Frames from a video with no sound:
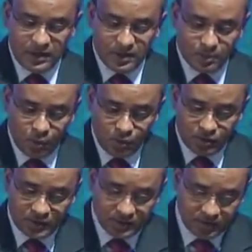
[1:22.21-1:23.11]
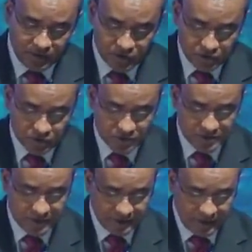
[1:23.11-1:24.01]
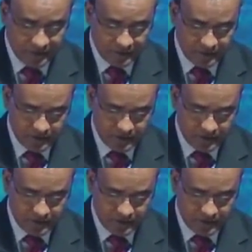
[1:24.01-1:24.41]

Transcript: important issues, again,